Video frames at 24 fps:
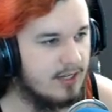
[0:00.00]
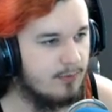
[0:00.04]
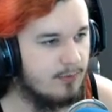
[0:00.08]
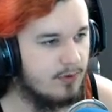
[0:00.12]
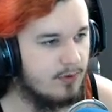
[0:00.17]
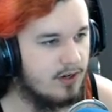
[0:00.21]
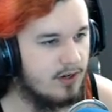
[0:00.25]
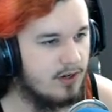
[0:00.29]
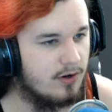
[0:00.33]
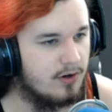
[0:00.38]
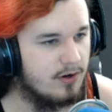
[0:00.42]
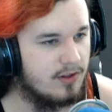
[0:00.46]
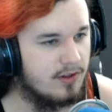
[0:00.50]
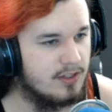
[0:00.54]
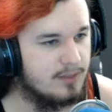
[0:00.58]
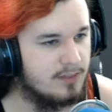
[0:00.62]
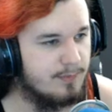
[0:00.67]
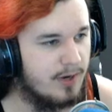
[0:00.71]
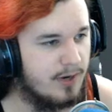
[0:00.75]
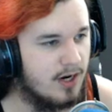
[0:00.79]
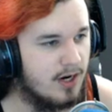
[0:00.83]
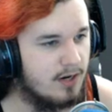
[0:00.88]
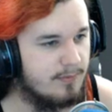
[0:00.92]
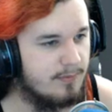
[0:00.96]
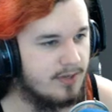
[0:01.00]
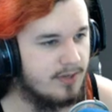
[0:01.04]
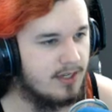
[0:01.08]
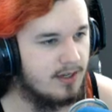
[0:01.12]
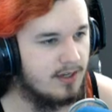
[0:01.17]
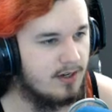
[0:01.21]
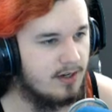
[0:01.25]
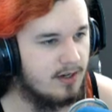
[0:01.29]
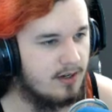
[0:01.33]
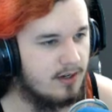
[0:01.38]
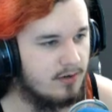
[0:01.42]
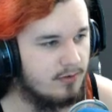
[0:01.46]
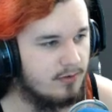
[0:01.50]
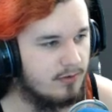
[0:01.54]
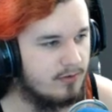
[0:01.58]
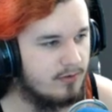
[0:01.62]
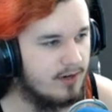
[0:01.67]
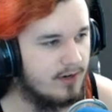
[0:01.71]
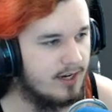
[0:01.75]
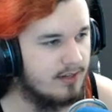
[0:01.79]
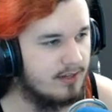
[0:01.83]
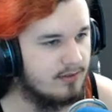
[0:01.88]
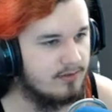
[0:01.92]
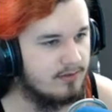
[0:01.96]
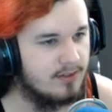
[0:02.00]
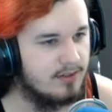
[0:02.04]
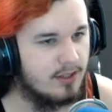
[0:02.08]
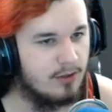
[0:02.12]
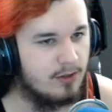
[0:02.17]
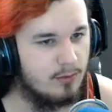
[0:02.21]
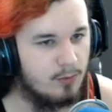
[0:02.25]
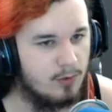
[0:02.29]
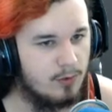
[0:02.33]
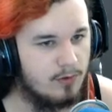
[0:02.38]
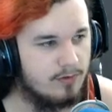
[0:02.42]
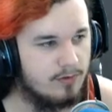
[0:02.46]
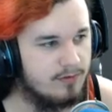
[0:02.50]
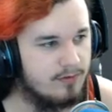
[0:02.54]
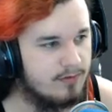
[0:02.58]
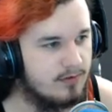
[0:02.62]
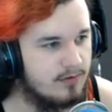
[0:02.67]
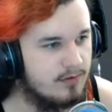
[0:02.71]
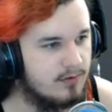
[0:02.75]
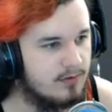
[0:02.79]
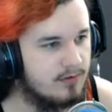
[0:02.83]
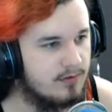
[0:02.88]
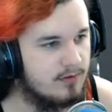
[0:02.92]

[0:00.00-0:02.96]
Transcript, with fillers: we're gonna go to this barn because oh great, another wolf.